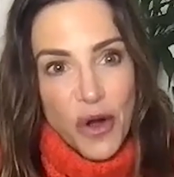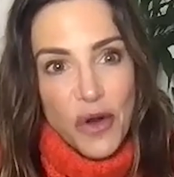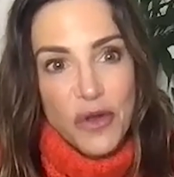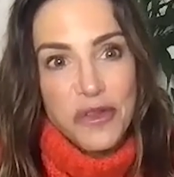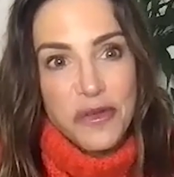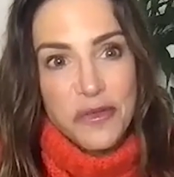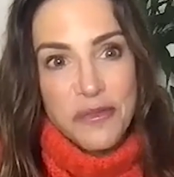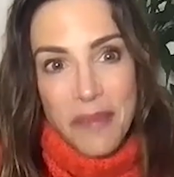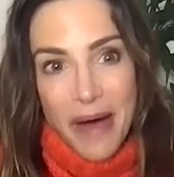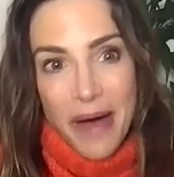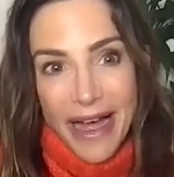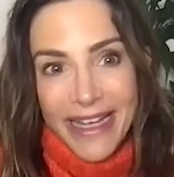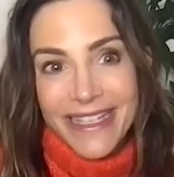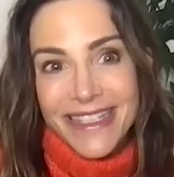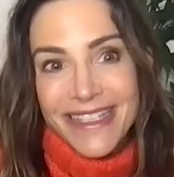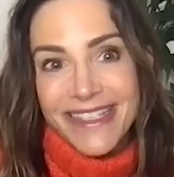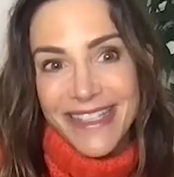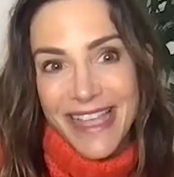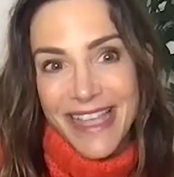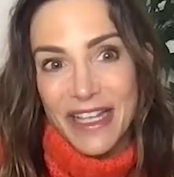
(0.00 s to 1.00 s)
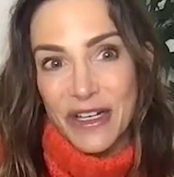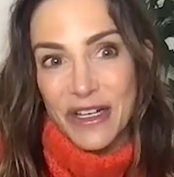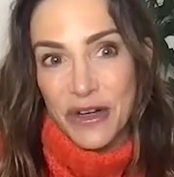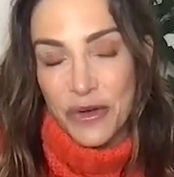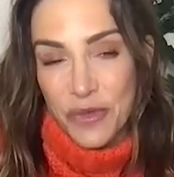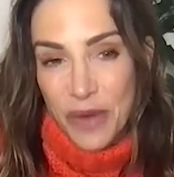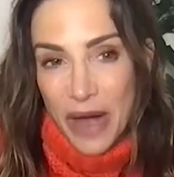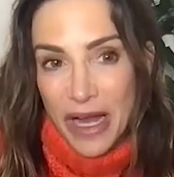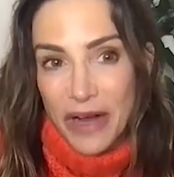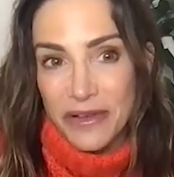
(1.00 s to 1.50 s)
mindset
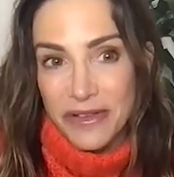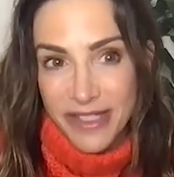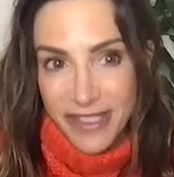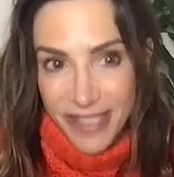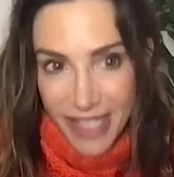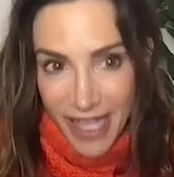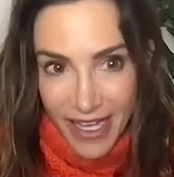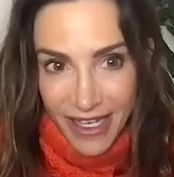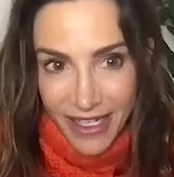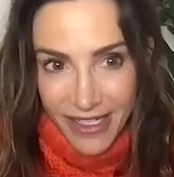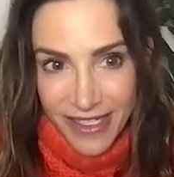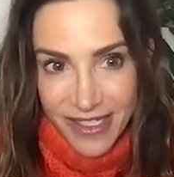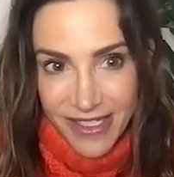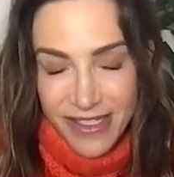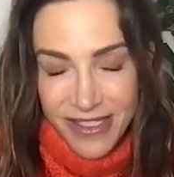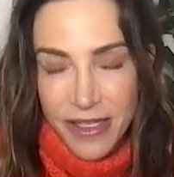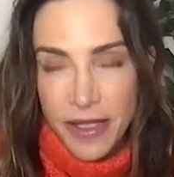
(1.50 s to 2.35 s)
around sex?